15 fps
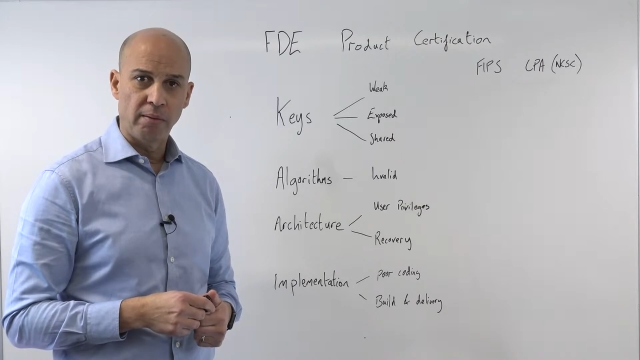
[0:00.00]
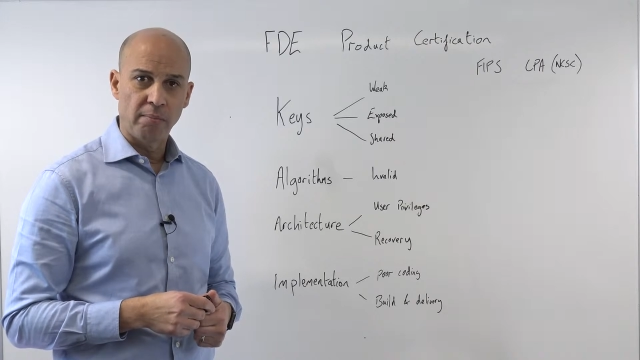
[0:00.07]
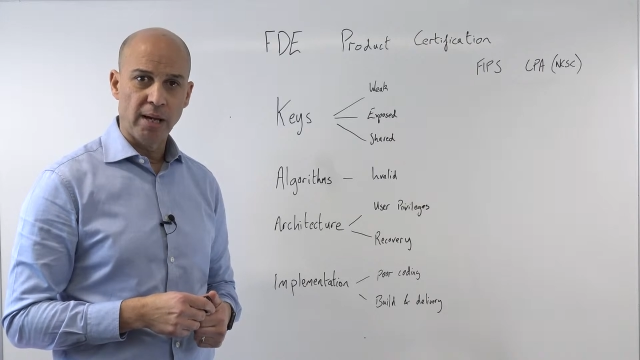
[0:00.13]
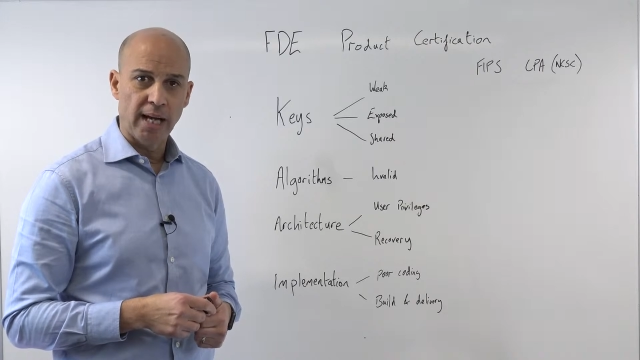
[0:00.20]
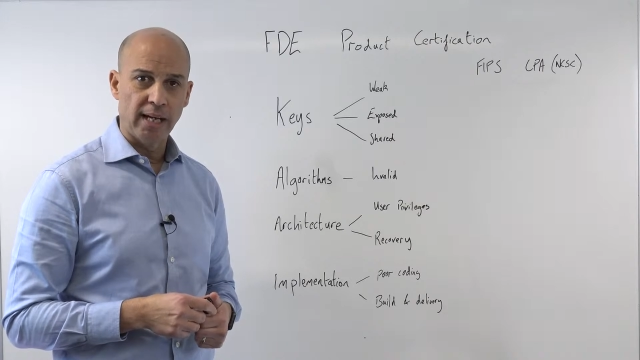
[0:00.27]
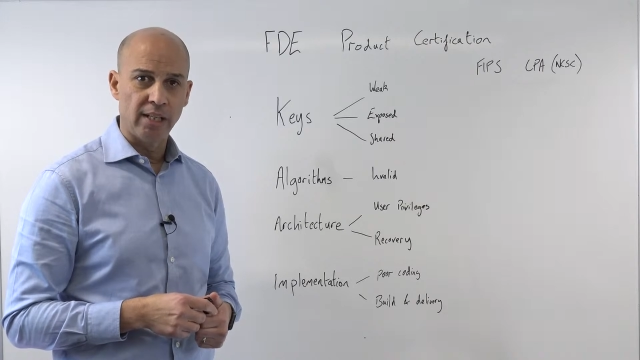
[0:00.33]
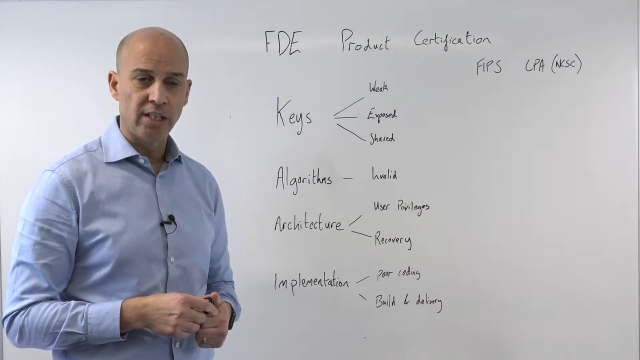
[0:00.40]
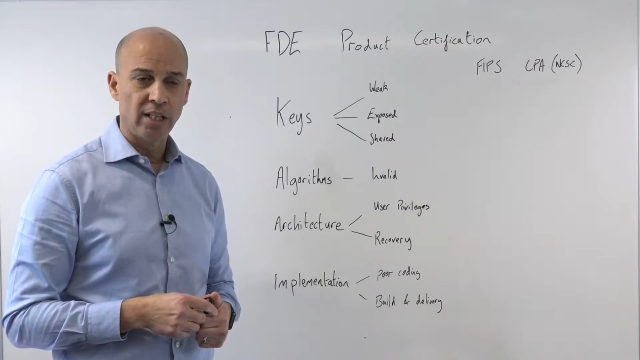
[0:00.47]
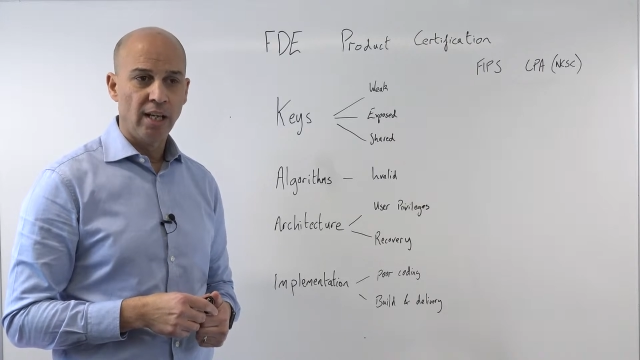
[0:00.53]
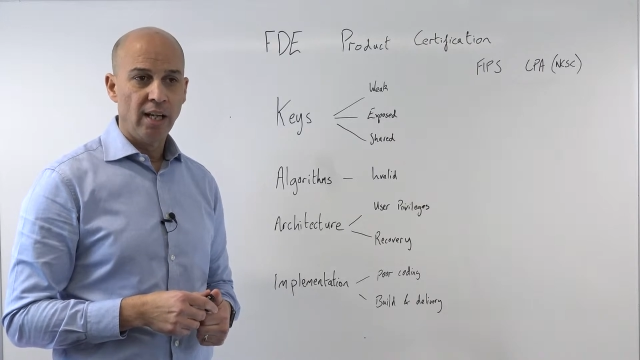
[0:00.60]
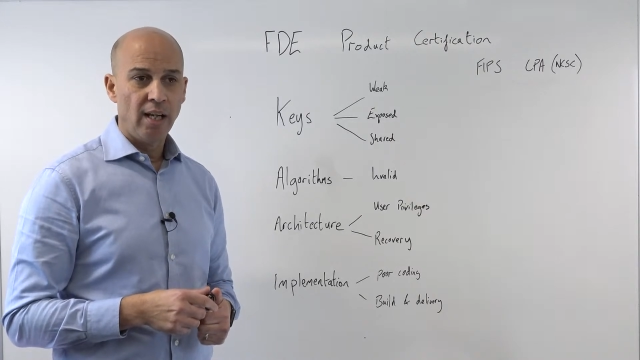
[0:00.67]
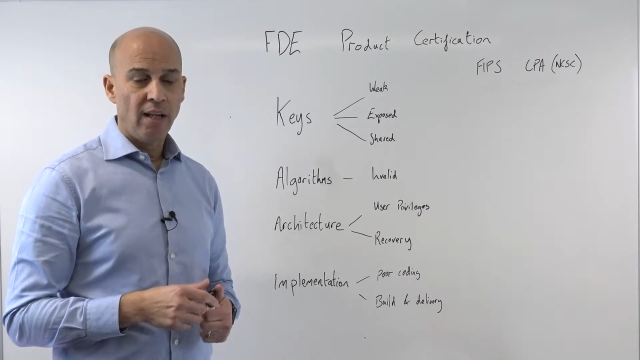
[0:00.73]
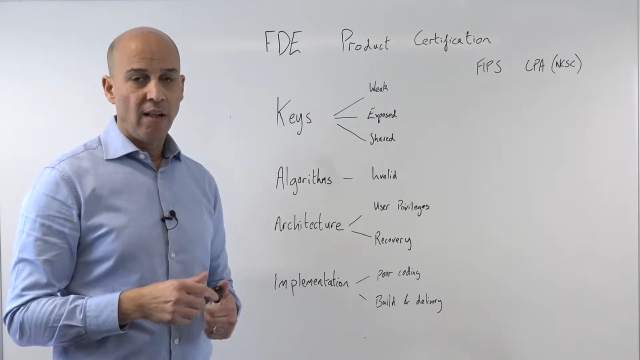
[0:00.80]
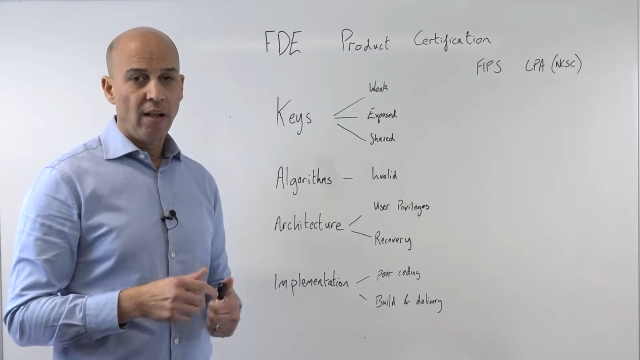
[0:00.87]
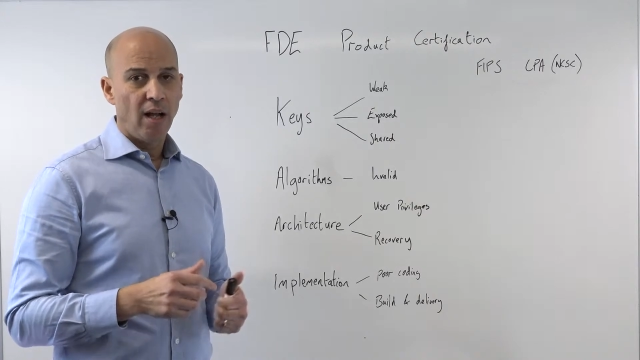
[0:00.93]
and manage.
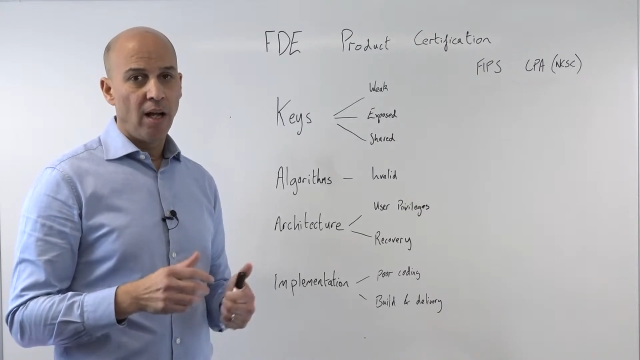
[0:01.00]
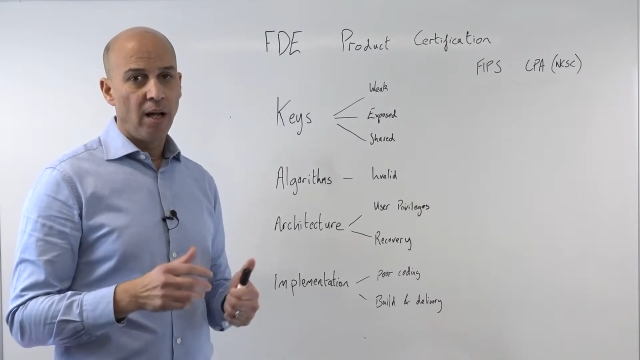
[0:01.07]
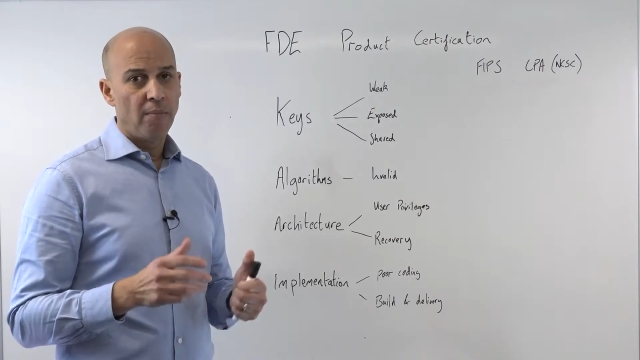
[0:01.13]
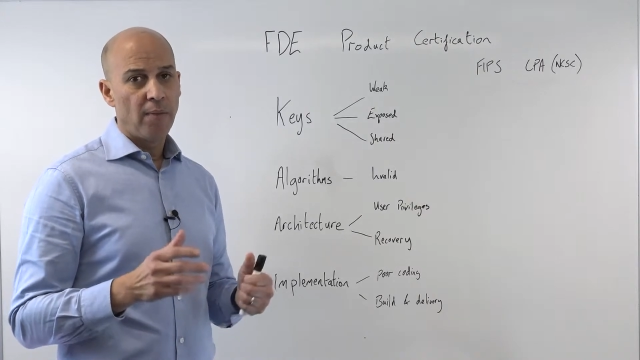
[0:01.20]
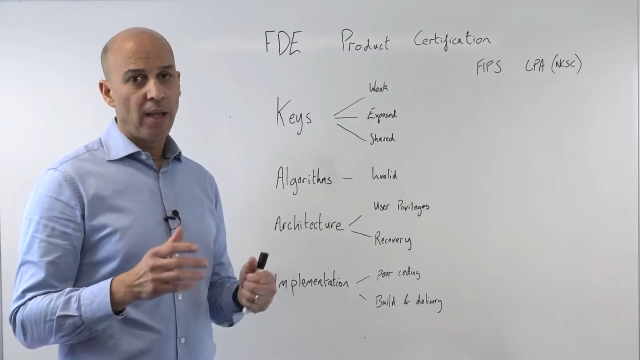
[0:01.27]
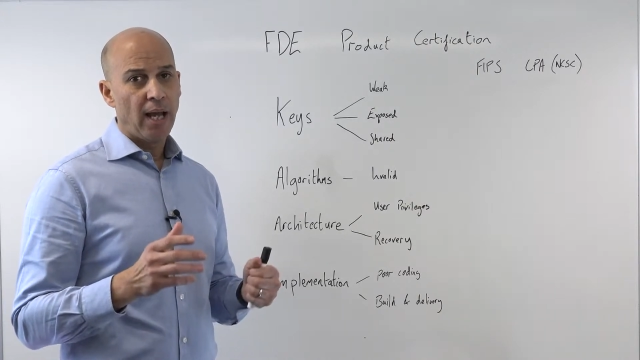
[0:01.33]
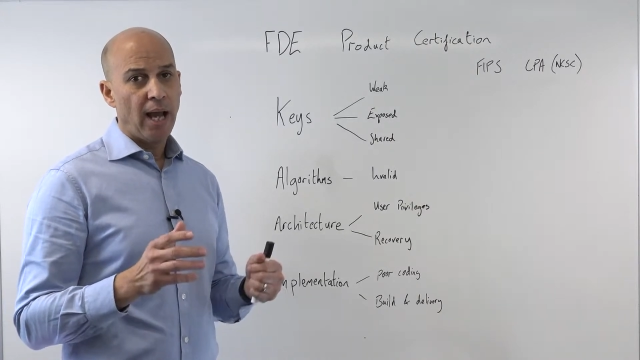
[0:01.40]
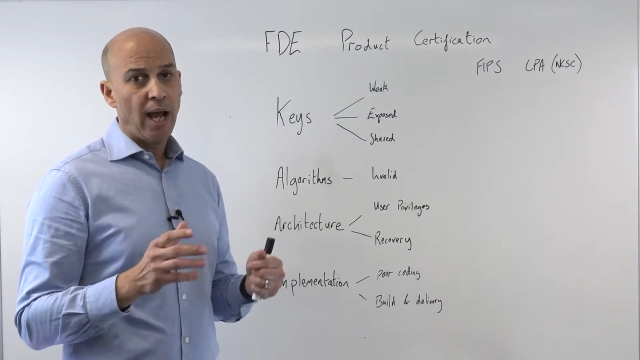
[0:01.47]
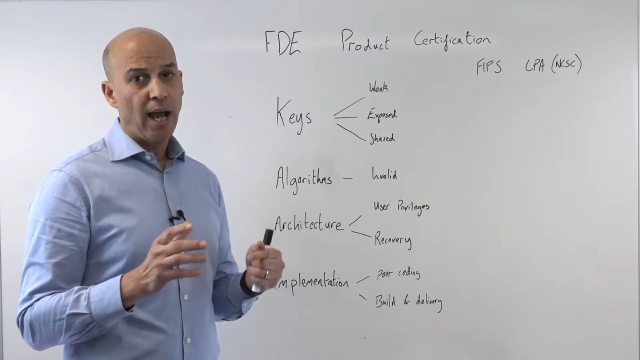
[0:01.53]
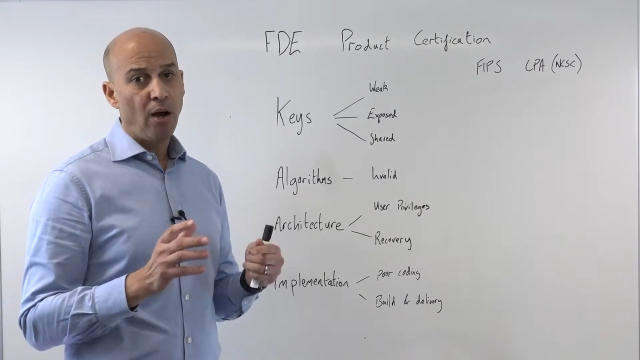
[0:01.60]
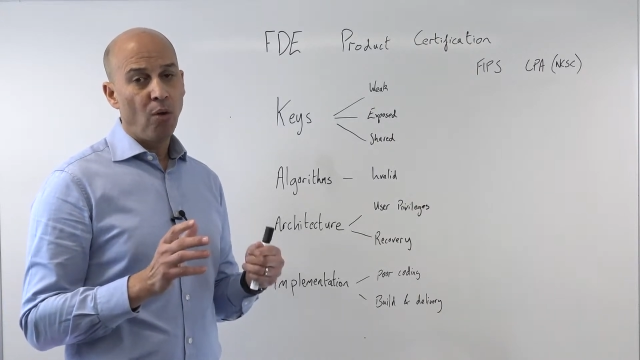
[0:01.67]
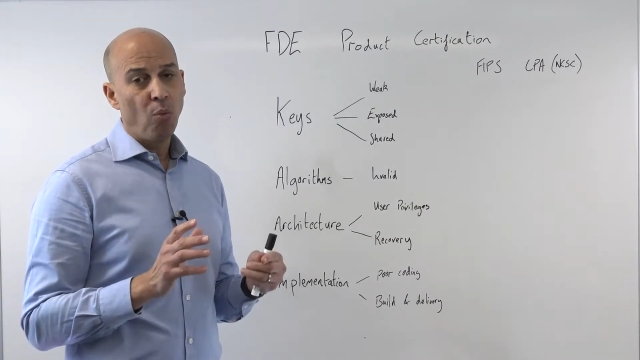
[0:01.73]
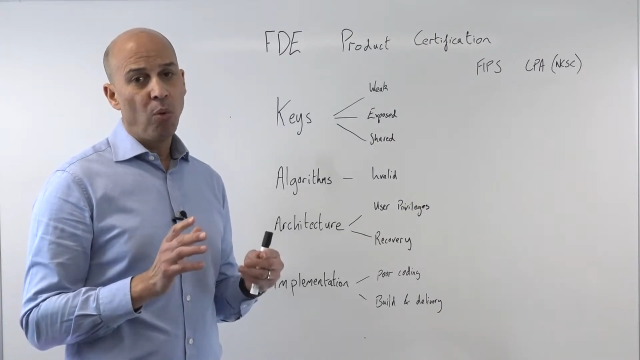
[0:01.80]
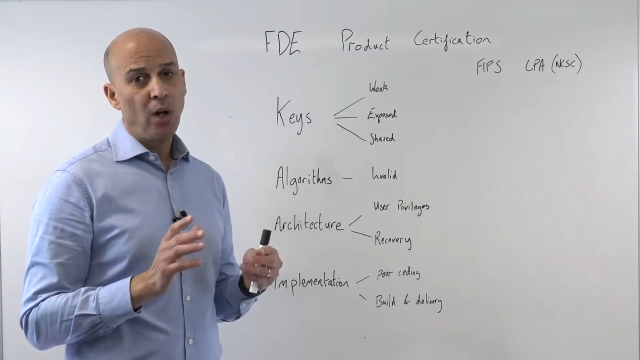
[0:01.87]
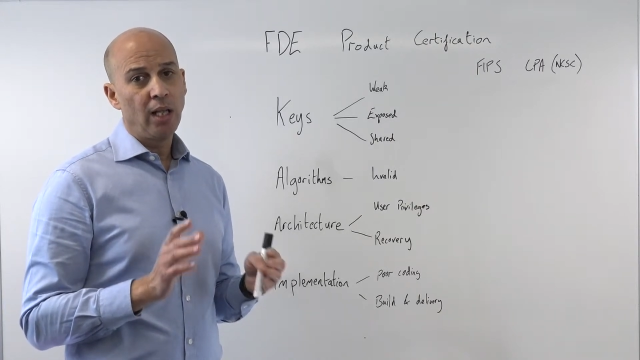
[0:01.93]

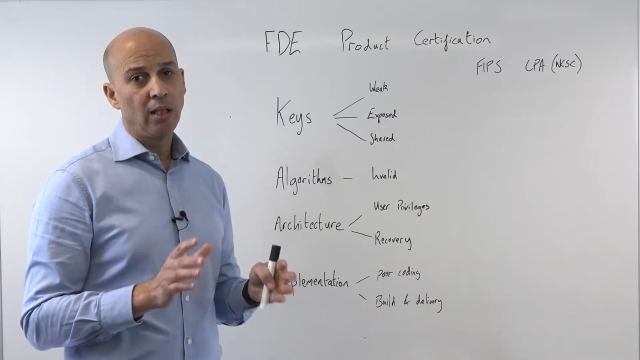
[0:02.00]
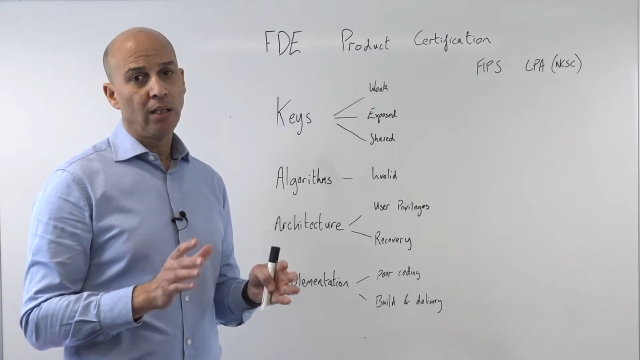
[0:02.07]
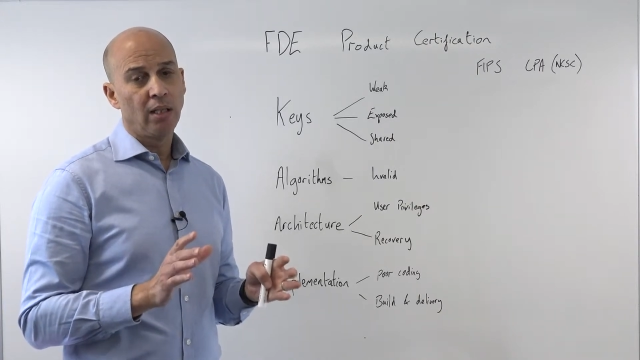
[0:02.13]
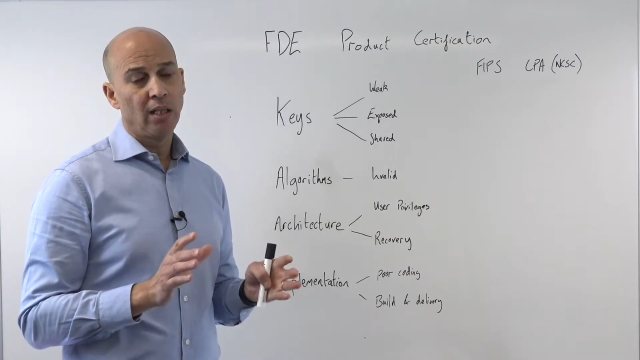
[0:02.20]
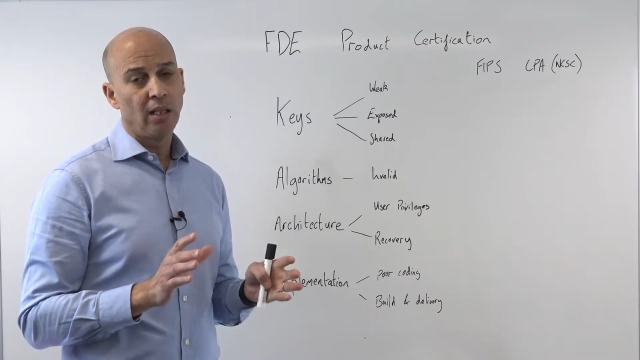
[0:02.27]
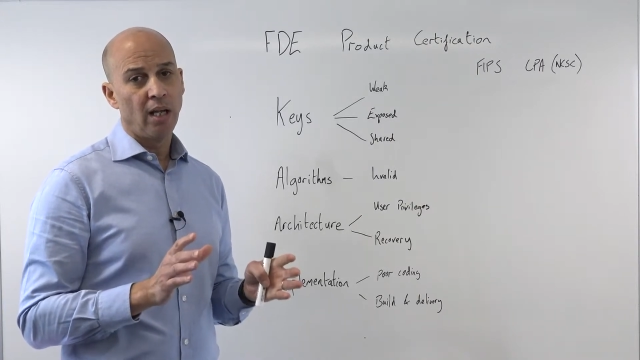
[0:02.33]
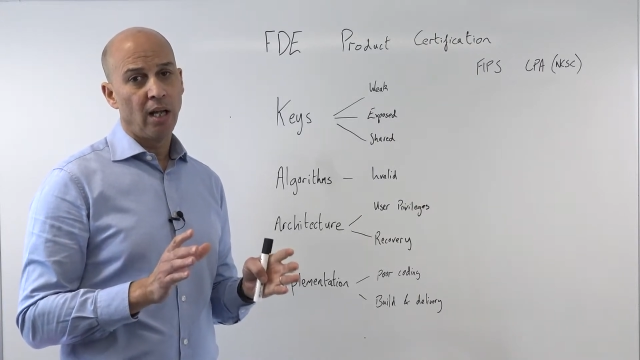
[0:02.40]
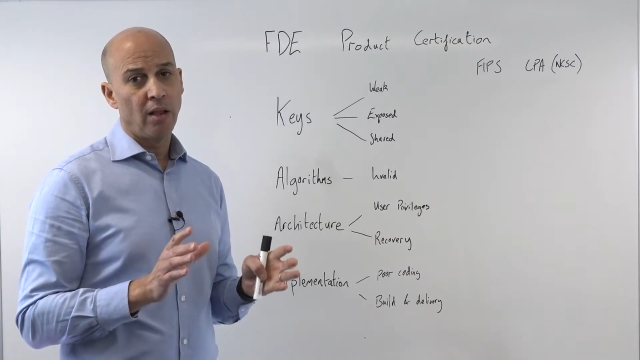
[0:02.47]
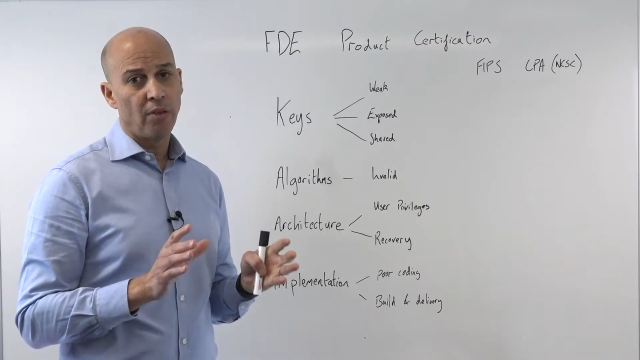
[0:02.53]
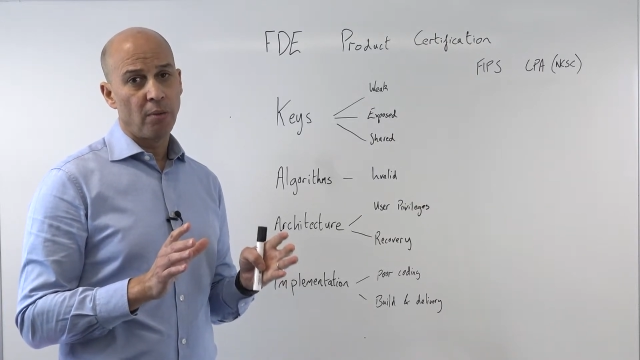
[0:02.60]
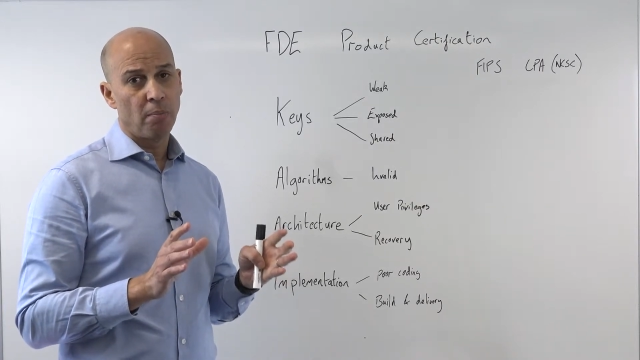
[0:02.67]
How well